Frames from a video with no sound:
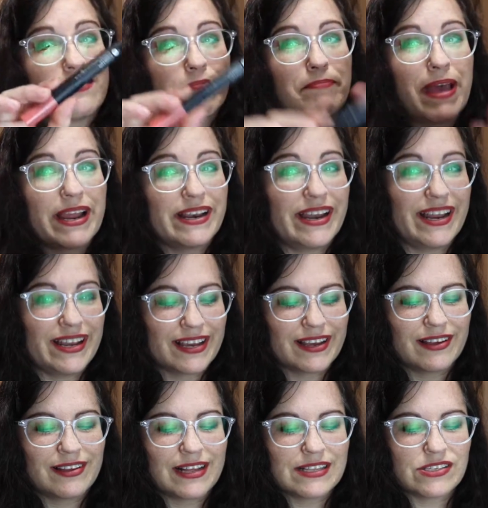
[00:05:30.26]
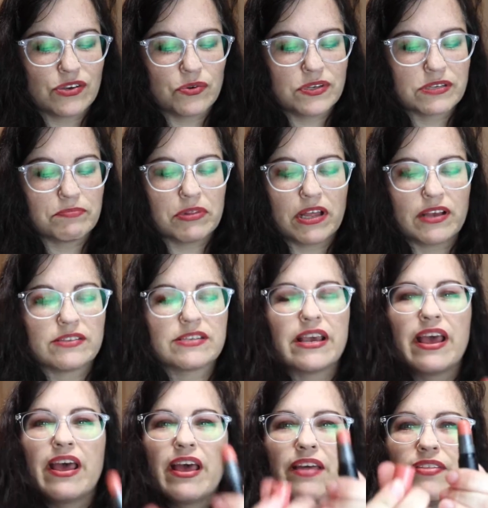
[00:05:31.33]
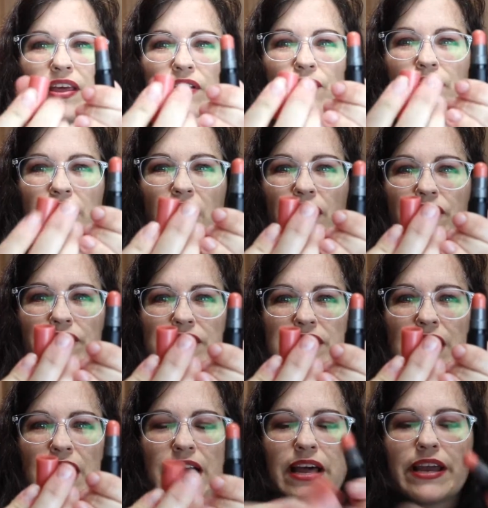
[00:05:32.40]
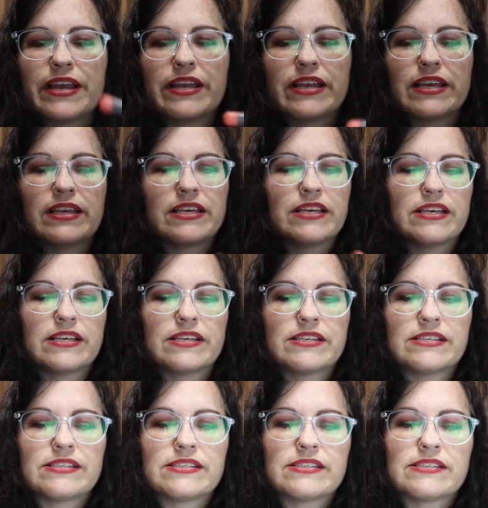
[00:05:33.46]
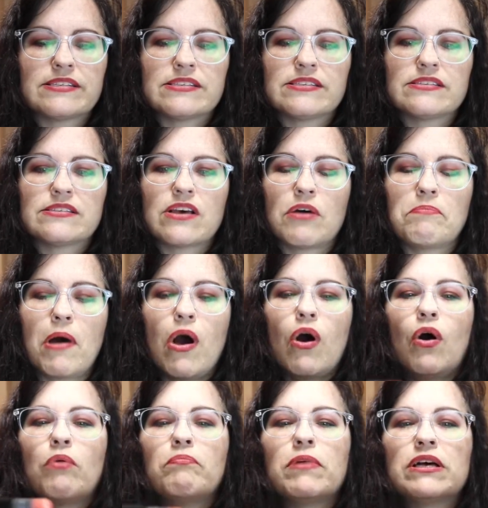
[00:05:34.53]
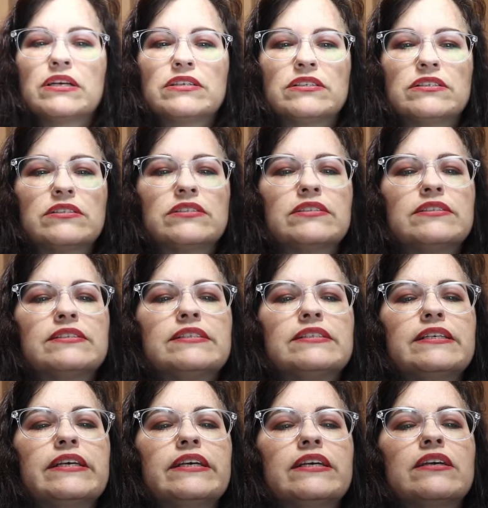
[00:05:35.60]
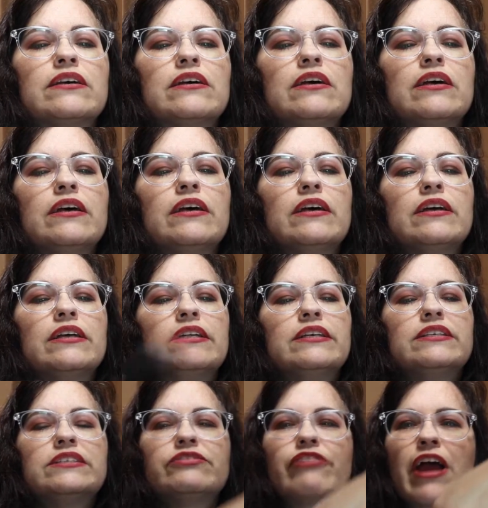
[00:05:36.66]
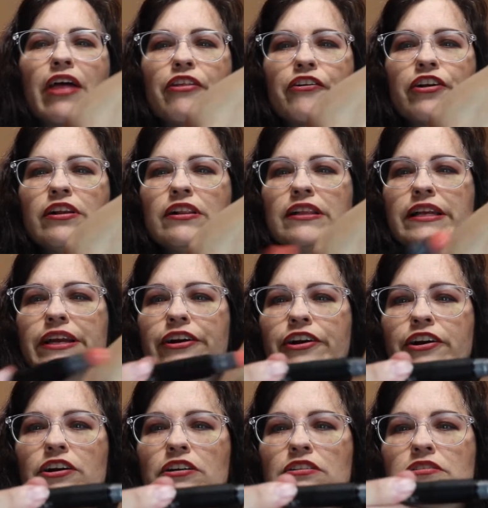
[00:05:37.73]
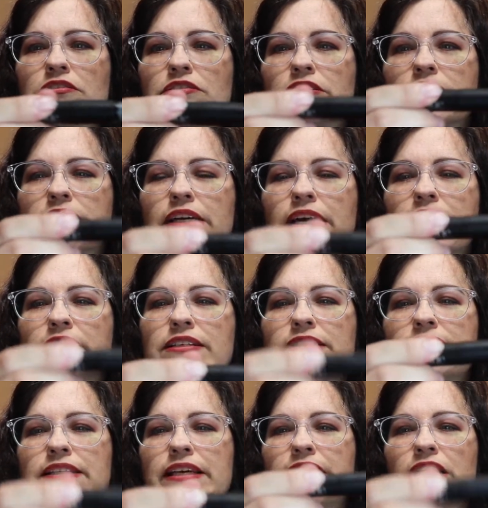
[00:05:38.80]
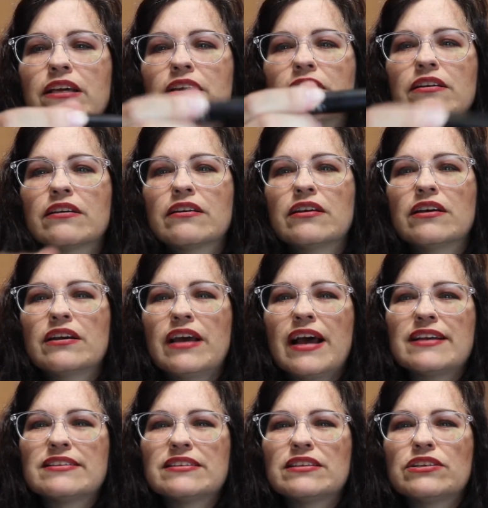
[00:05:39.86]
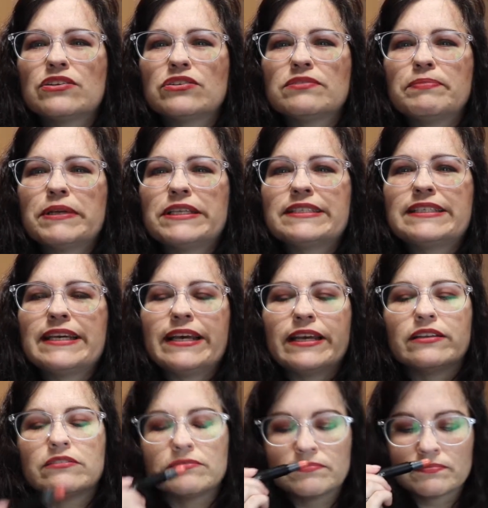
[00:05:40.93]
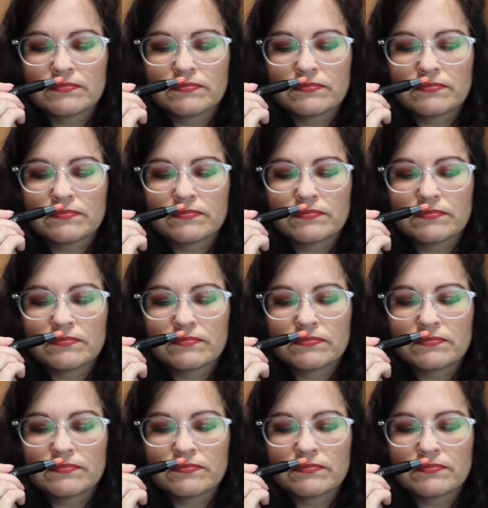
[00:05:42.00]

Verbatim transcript: magnetic, that's always a plus. And then on the other side is a balm. Let's see, it is rather clear, you can kind of see. Has a little bit of tint.